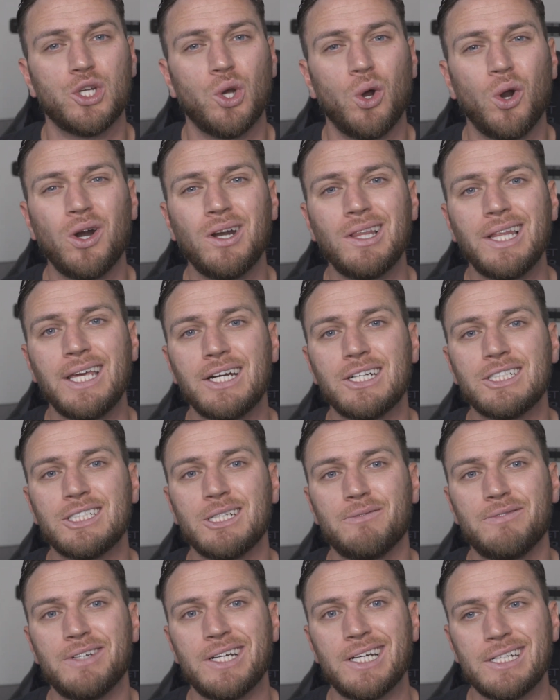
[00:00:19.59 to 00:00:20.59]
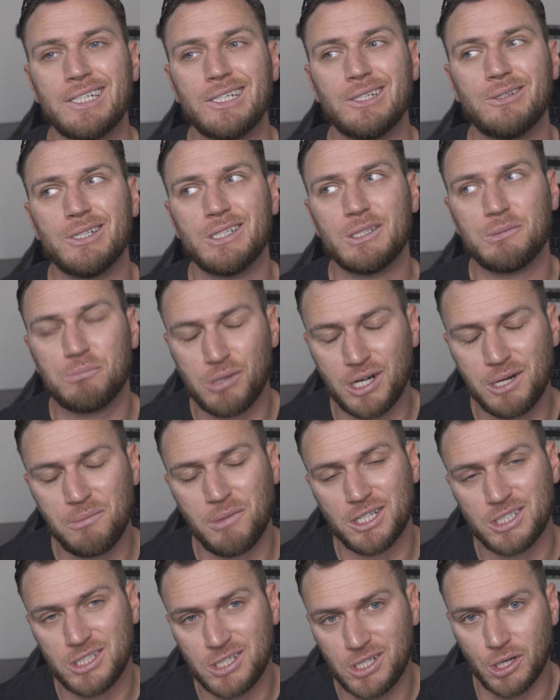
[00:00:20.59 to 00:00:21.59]
your leadership value is pretty
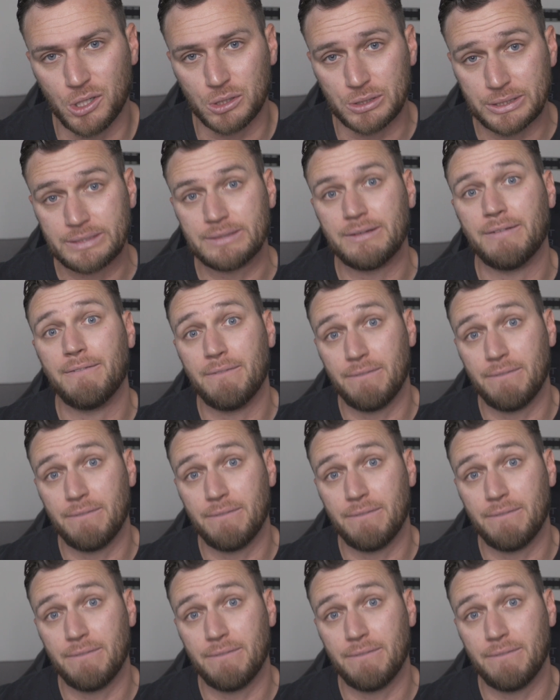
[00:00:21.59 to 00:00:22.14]
much toast.